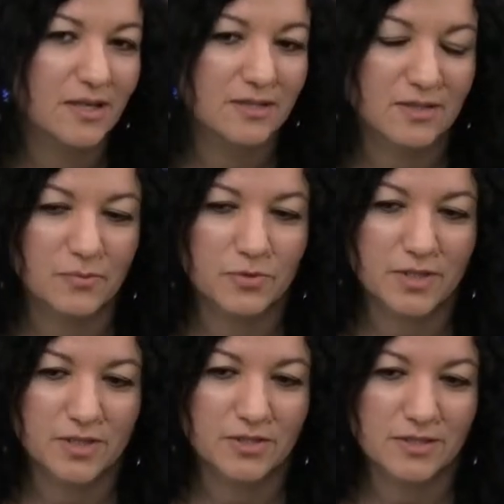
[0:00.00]
So I'm
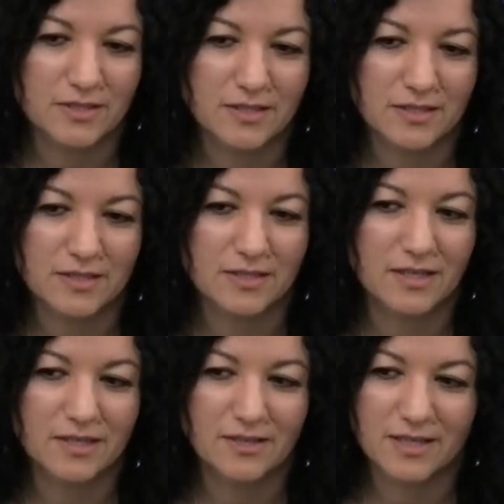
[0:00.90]
really interested in
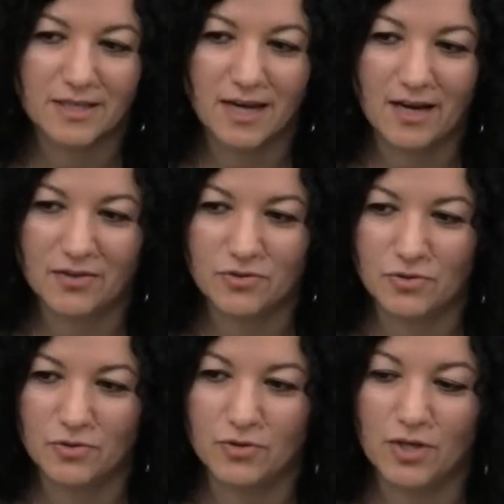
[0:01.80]
learning how
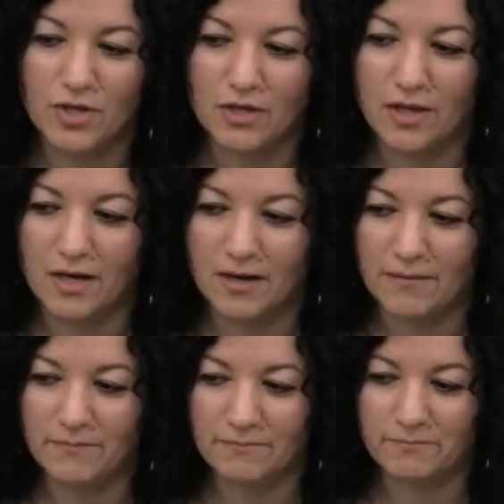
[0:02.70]
to
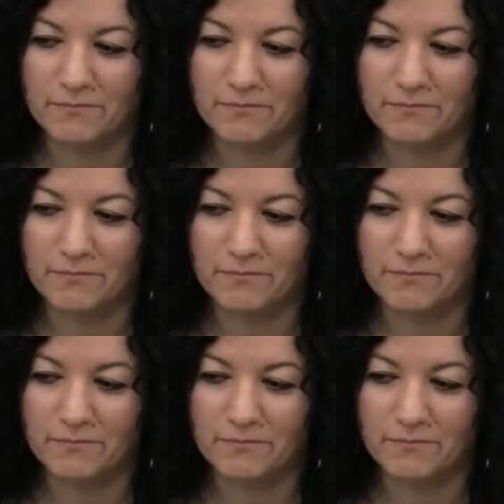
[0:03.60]
um,